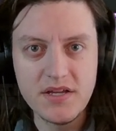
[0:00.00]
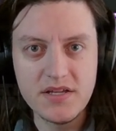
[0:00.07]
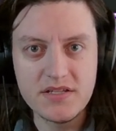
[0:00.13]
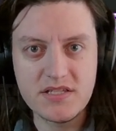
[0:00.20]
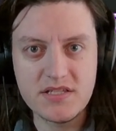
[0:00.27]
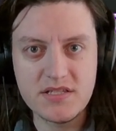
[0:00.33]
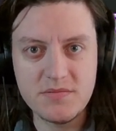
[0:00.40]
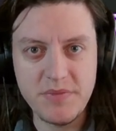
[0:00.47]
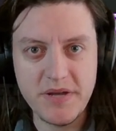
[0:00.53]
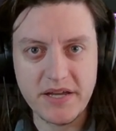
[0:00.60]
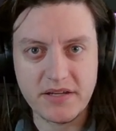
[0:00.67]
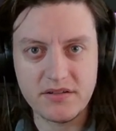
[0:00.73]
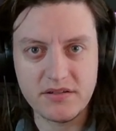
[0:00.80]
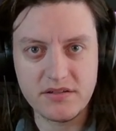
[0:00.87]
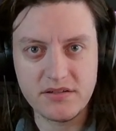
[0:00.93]

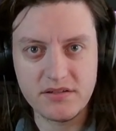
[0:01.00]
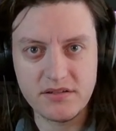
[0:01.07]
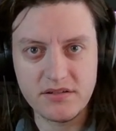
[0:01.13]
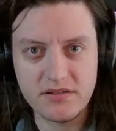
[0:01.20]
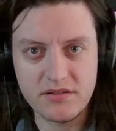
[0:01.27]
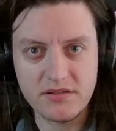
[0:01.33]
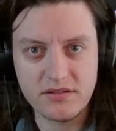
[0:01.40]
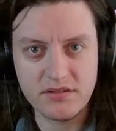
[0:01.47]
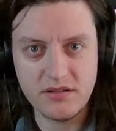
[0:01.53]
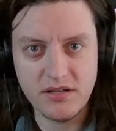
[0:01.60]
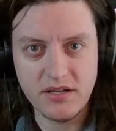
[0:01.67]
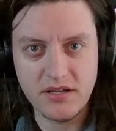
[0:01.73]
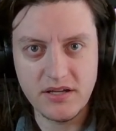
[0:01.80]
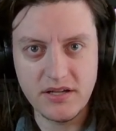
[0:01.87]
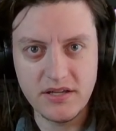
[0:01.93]
spec
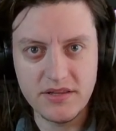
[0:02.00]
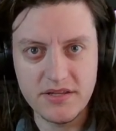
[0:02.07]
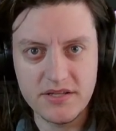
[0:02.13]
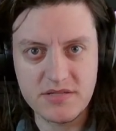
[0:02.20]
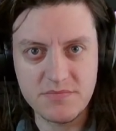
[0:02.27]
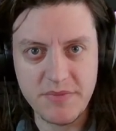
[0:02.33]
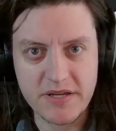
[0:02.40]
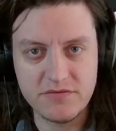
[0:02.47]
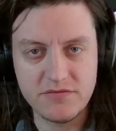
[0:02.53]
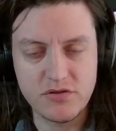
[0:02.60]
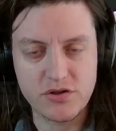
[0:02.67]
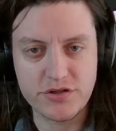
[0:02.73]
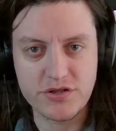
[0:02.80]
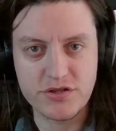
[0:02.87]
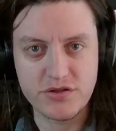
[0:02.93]
the Spec
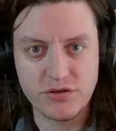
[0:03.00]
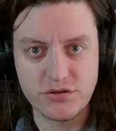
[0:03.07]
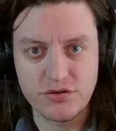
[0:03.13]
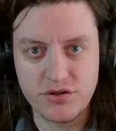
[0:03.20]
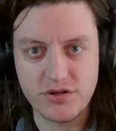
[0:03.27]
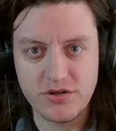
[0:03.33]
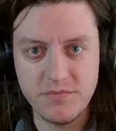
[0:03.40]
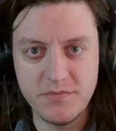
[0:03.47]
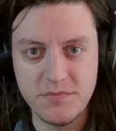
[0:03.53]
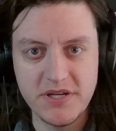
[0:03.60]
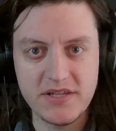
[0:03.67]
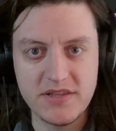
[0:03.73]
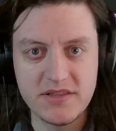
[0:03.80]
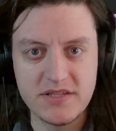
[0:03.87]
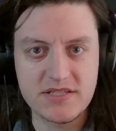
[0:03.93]
Force Soldier,
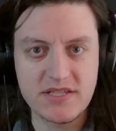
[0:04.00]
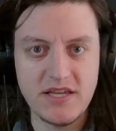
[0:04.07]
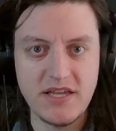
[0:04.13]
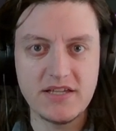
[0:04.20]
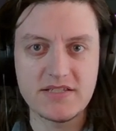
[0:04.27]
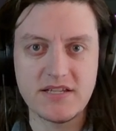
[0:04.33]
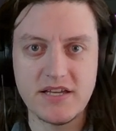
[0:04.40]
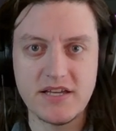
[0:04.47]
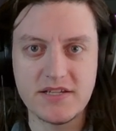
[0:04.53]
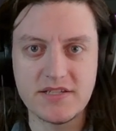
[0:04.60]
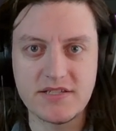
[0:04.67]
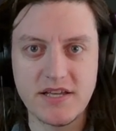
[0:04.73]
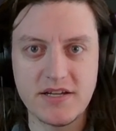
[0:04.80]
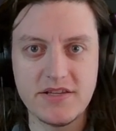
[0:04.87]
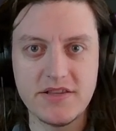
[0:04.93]
but in this case I
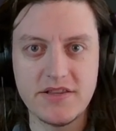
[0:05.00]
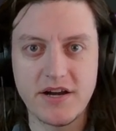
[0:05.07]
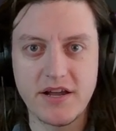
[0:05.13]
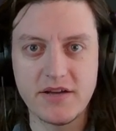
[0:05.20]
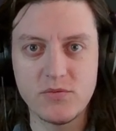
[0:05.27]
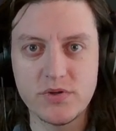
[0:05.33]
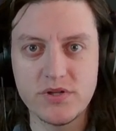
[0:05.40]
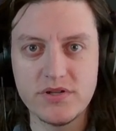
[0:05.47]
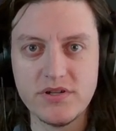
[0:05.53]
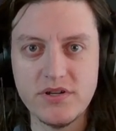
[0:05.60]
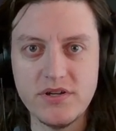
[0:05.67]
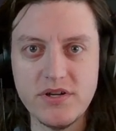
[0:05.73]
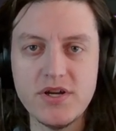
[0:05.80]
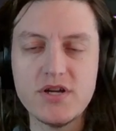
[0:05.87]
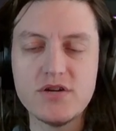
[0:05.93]
decided that I would
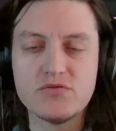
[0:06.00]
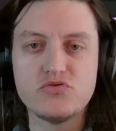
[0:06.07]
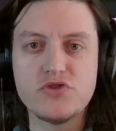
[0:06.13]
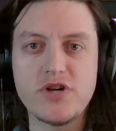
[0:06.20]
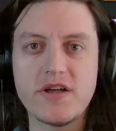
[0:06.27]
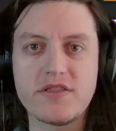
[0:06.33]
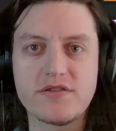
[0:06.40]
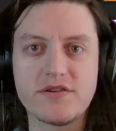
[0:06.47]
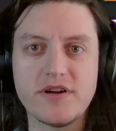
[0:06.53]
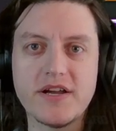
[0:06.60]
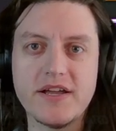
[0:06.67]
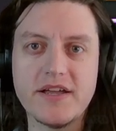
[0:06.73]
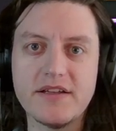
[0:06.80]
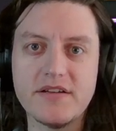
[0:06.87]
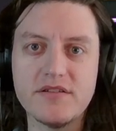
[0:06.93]
rather
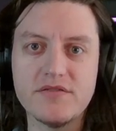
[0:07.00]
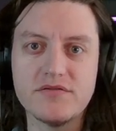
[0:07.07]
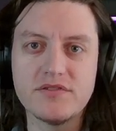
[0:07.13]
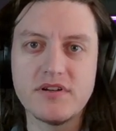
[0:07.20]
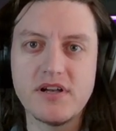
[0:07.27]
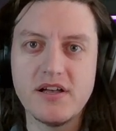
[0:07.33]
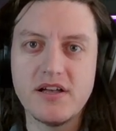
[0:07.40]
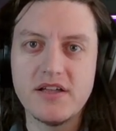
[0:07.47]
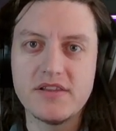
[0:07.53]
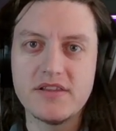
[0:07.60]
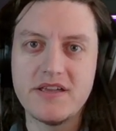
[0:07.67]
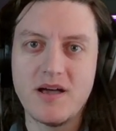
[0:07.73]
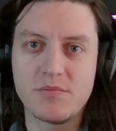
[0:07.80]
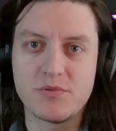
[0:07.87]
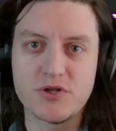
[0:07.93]
have
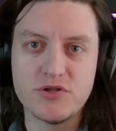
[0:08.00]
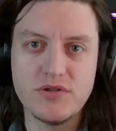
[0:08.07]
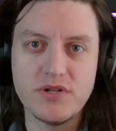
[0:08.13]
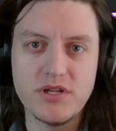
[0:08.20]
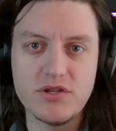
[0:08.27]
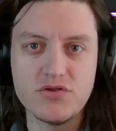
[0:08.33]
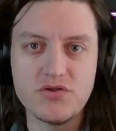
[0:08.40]
the opportunity to